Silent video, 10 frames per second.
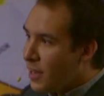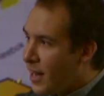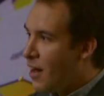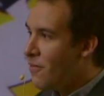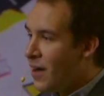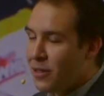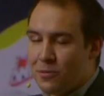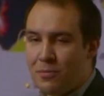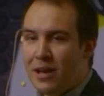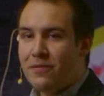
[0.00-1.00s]
clarify the
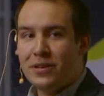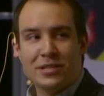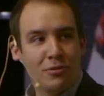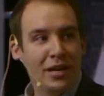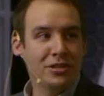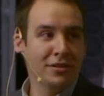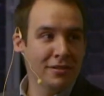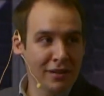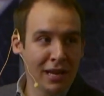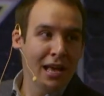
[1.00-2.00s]
room left for
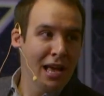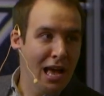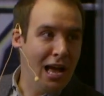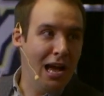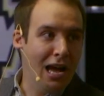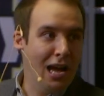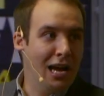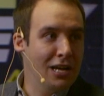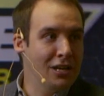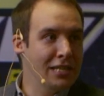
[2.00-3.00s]
discretion.
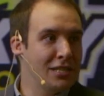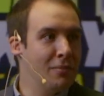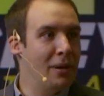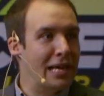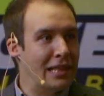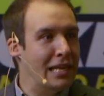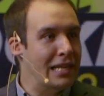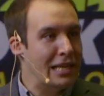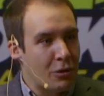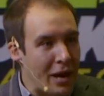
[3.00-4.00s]
You need to make the
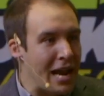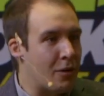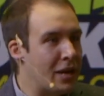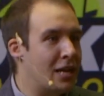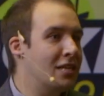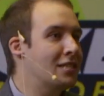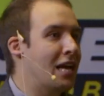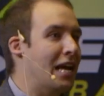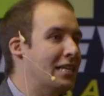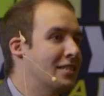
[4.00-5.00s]
gray areas
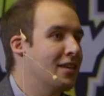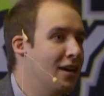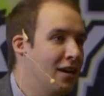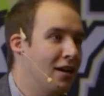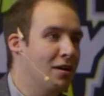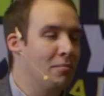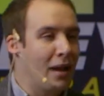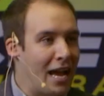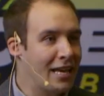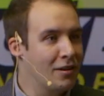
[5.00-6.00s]
as
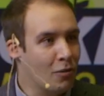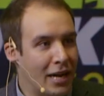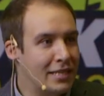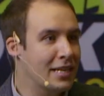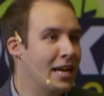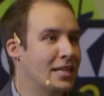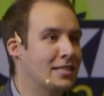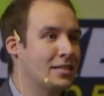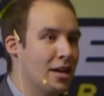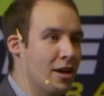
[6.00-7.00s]
black and white
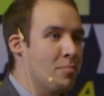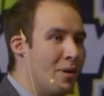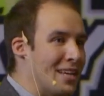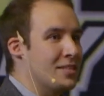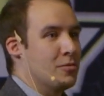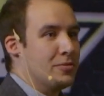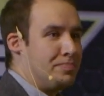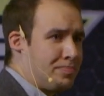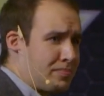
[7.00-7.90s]
as possible.